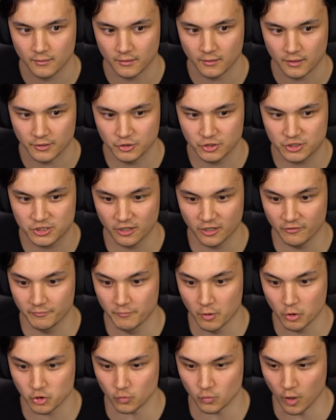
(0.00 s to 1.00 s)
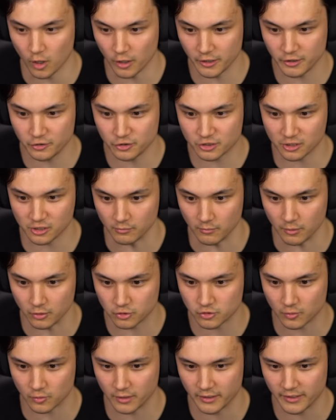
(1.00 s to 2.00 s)
You still have most
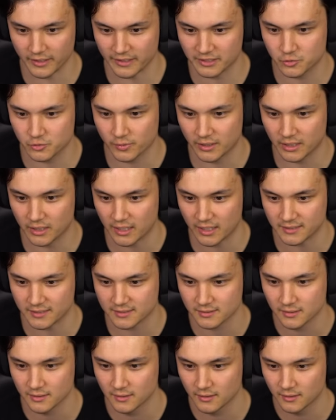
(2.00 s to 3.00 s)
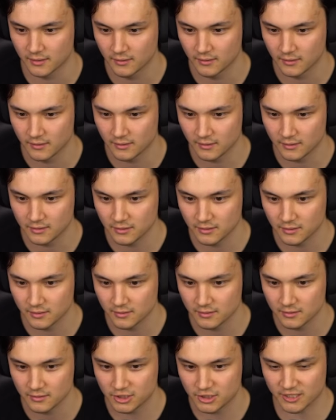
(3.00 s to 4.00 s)
wanted. I just realized.
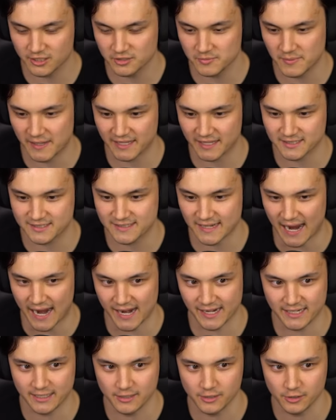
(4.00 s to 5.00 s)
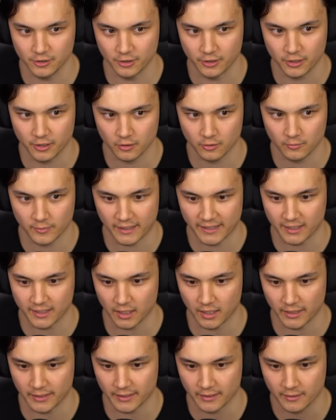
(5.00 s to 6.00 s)
Shit gives me anxiety, dude. Oh my
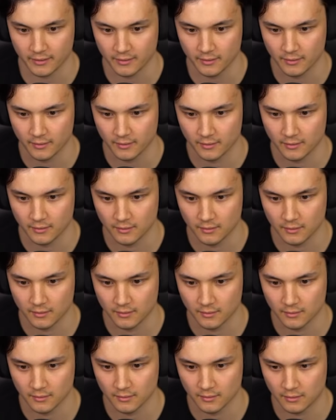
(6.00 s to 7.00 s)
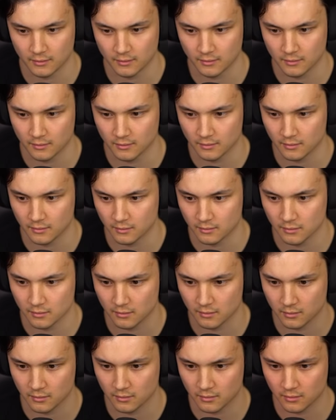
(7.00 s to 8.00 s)
god. Yeah, not knowing
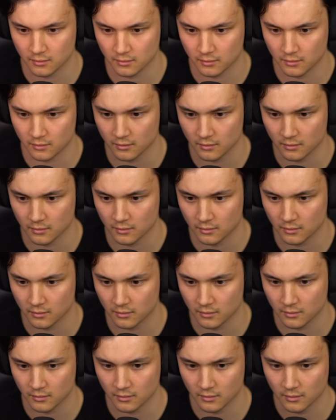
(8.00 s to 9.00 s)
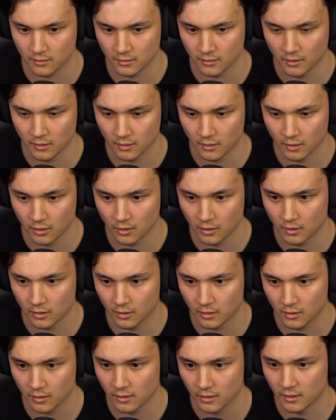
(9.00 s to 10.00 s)
where anyone is, but they see you is
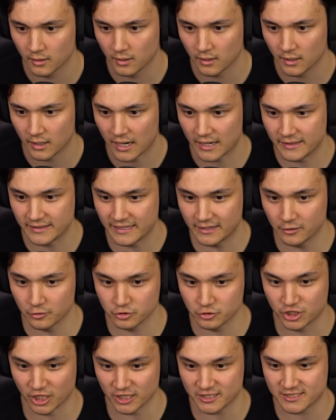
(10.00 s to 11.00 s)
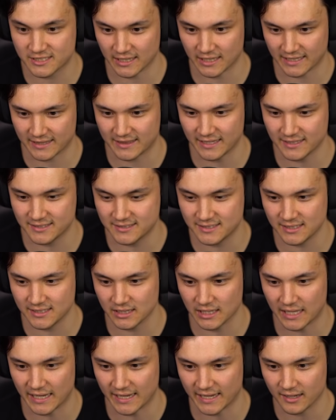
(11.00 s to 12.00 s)
scary. And they don't just like they see
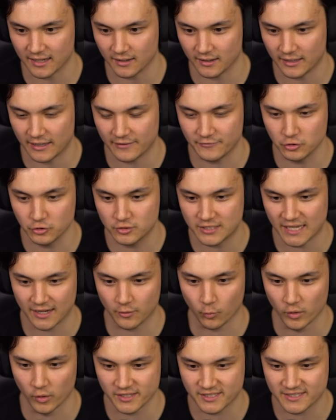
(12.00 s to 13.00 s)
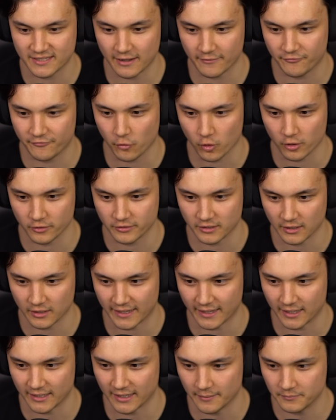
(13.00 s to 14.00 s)
like if you take one step forward, they're
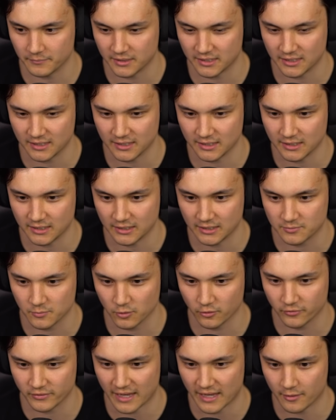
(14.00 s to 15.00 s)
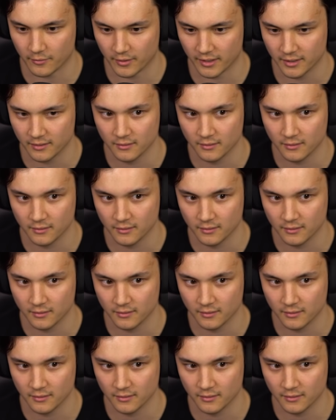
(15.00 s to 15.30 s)
like, "Yep, he's moving that way."